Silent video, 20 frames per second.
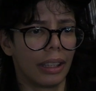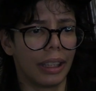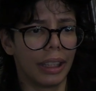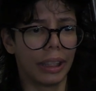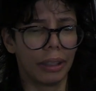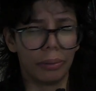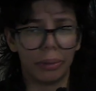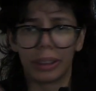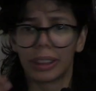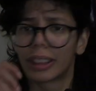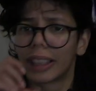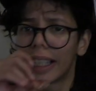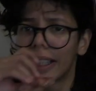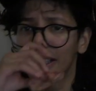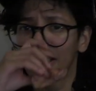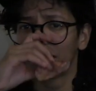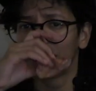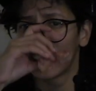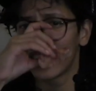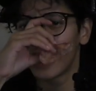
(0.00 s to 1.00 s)
it was
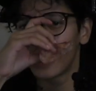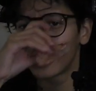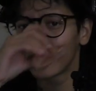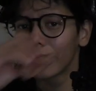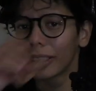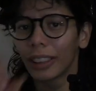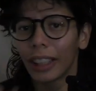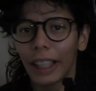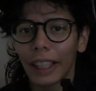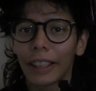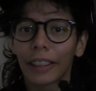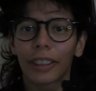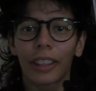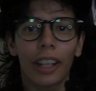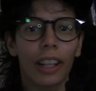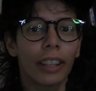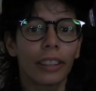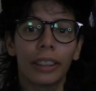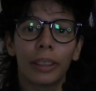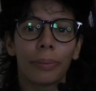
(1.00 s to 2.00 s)
getting later and later
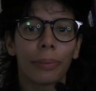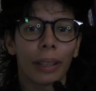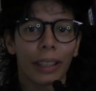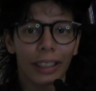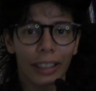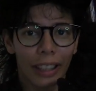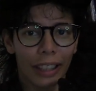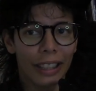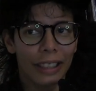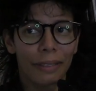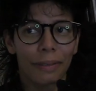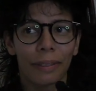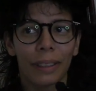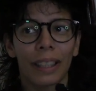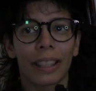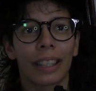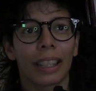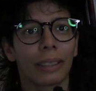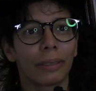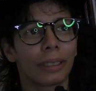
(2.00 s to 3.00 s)
on in my life
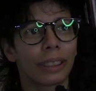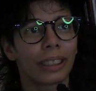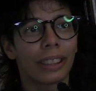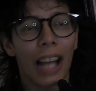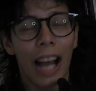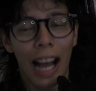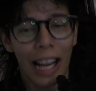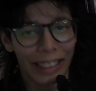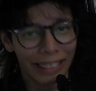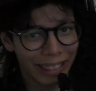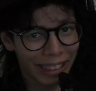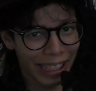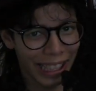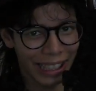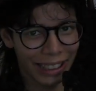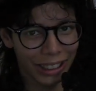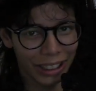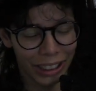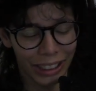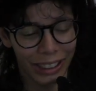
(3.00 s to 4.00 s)
and I was not
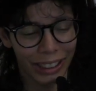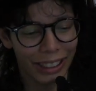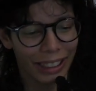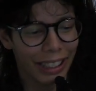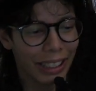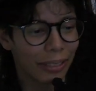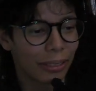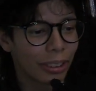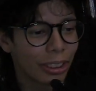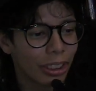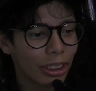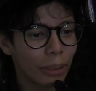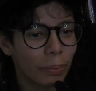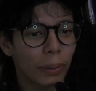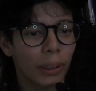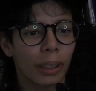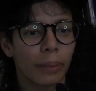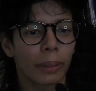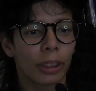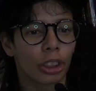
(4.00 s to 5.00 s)
changing. It was just
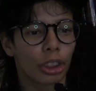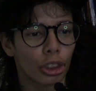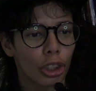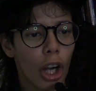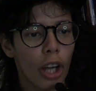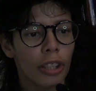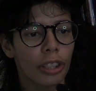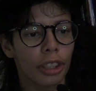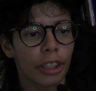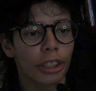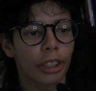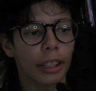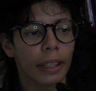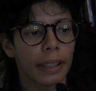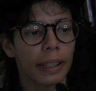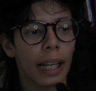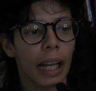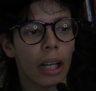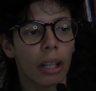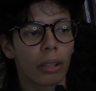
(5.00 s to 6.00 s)
becoming stronger,
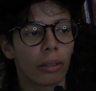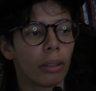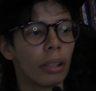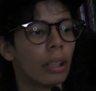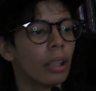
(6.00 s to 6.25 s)
like how